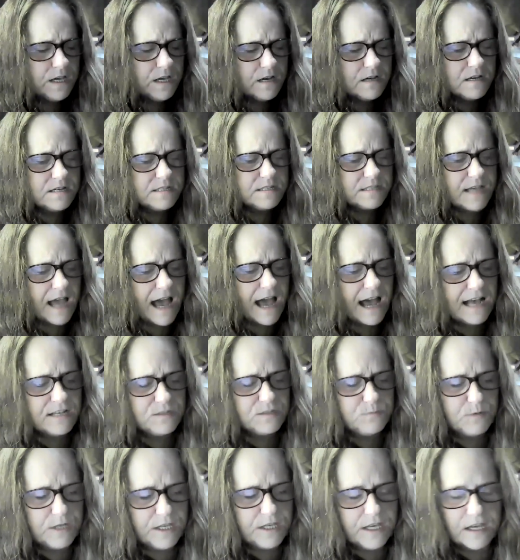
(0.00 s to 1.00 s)
Because
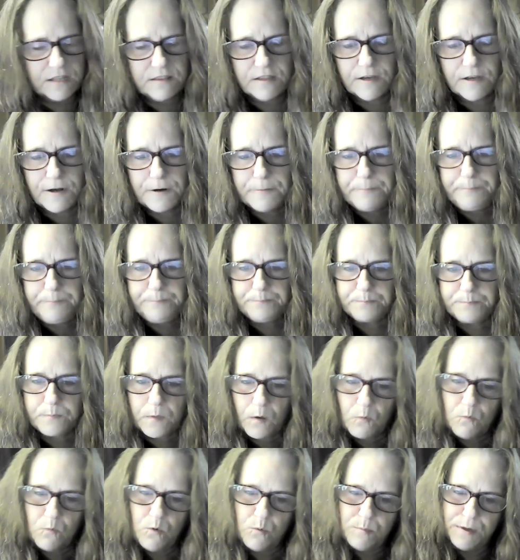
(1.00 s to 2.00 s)
as we get there,
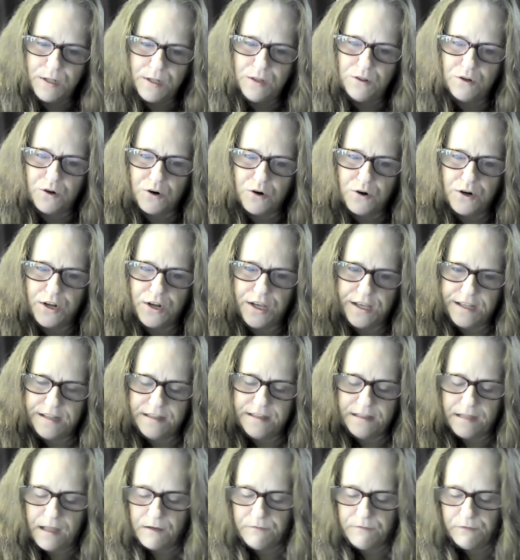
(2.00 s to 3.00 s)
we'll be
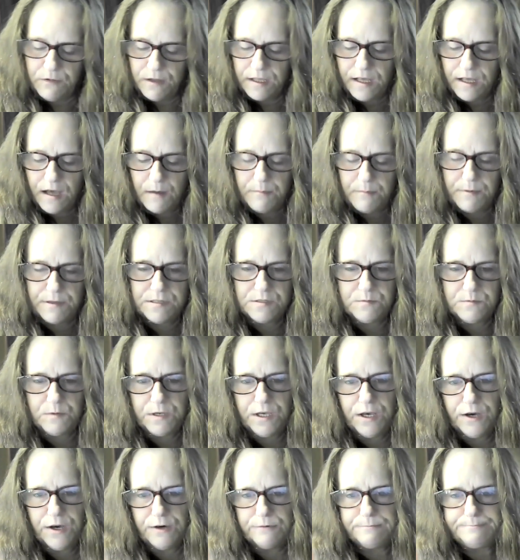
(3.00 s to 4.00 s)
learning and leveling up
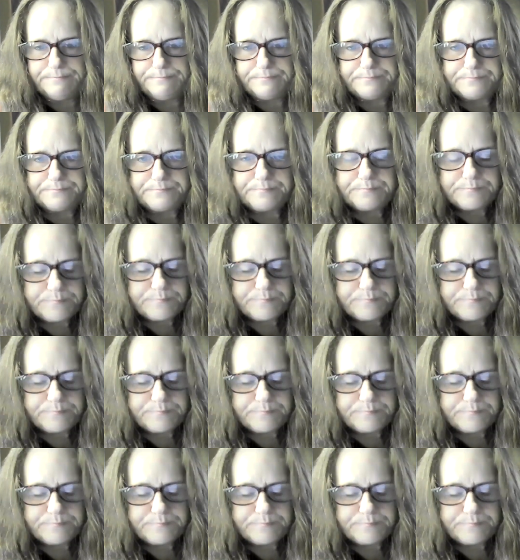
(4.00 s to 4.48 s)
as we go.